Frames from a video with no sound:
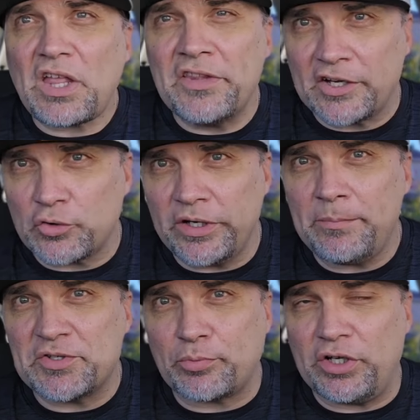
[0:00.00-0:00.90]
That
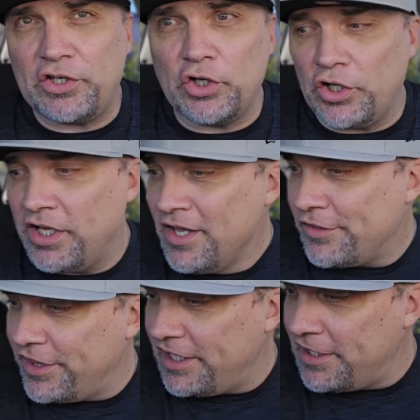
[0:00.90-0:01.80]
cream is pretty good.
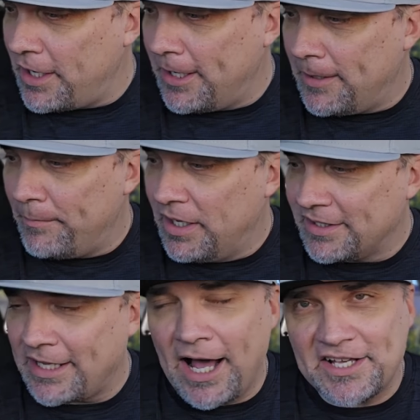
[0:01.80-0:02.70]
The
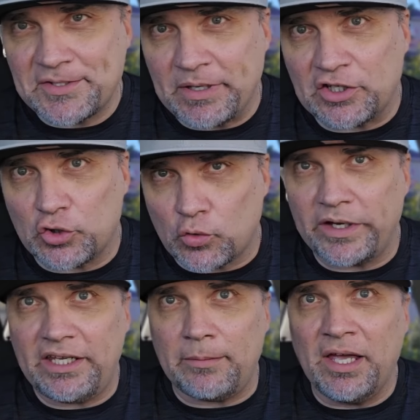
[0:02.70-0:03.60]
Cosmic
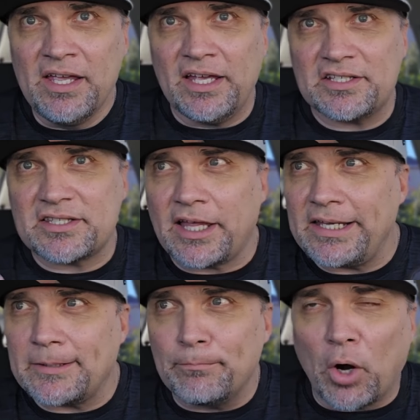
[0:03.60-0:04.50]
Creme, it's
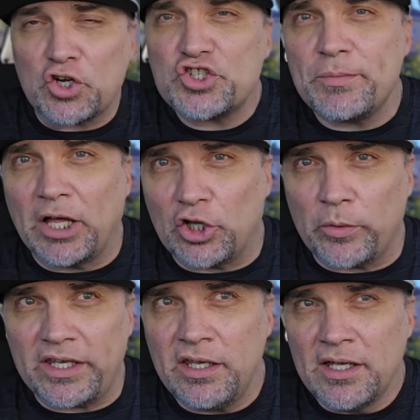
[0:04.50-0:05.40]
like
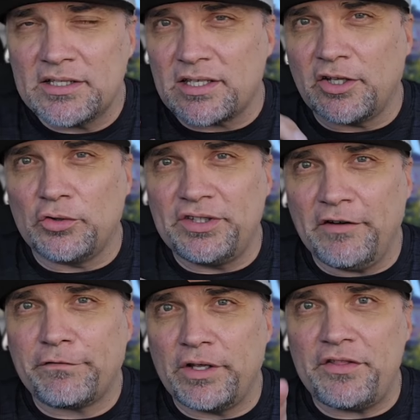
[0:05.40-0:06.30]
marshmallowy. It's a little
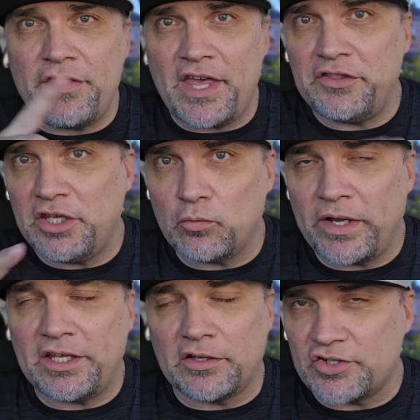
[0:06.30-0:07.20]
different than the
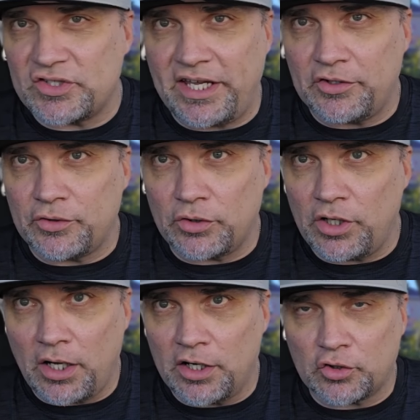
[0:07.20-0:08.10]
regular standard
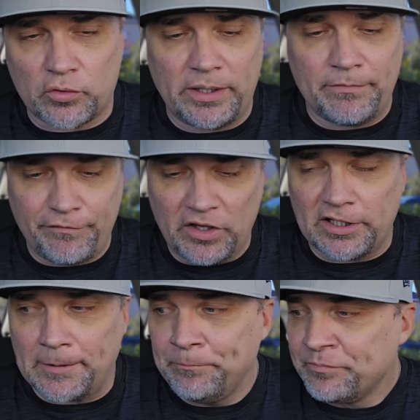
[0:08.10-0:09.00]
cream
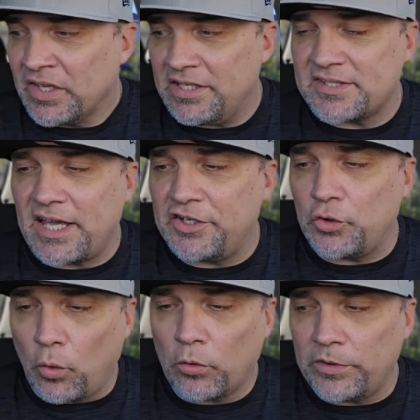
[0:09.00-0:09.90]
filling inside
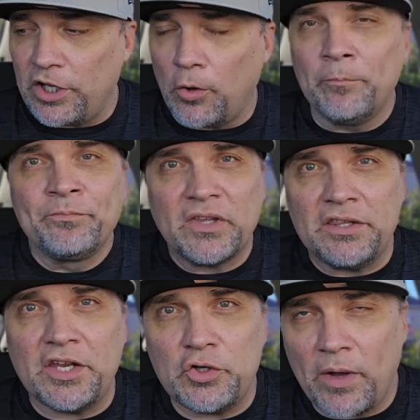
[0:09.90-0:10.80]
an Oreo.
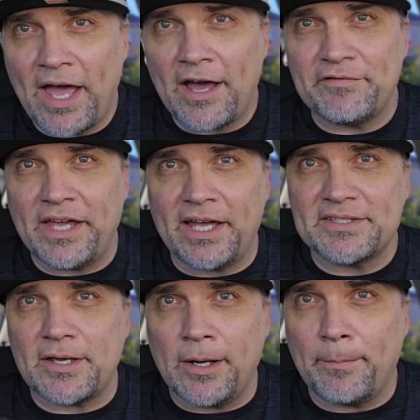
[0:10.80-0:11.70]
And then you have
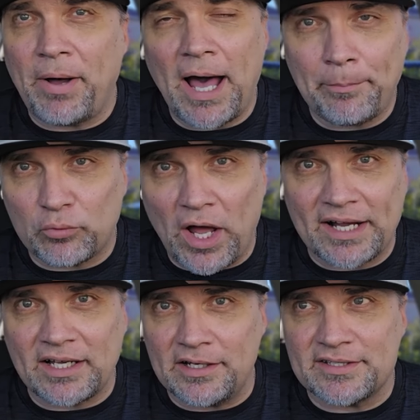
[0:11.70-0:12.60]
that Pop
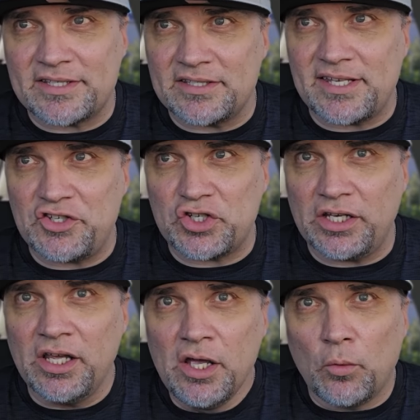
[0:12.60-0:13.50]
Rock
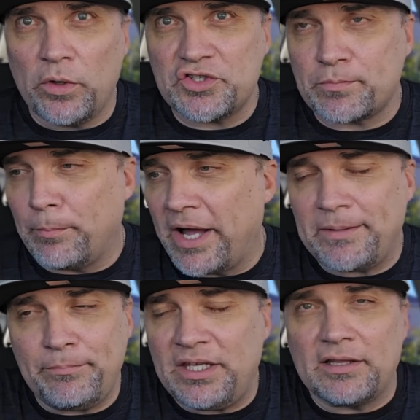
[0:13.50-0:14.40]
sensation, which
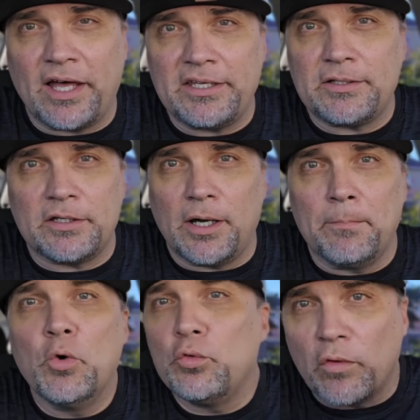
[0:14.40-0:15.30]
might be like
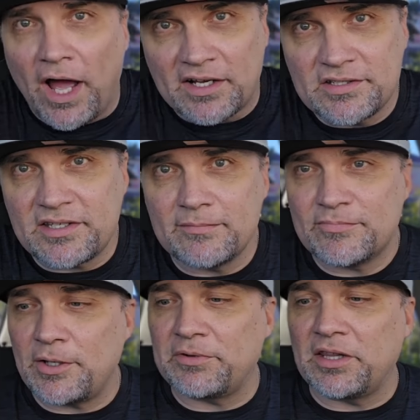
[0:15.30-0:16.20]
Moon Rocks,
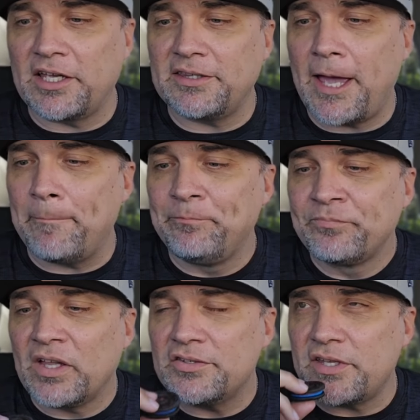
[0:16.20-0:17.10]
something like that.
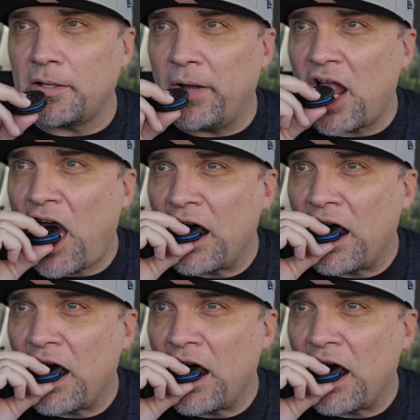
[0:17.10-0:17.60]
Let's take a bite.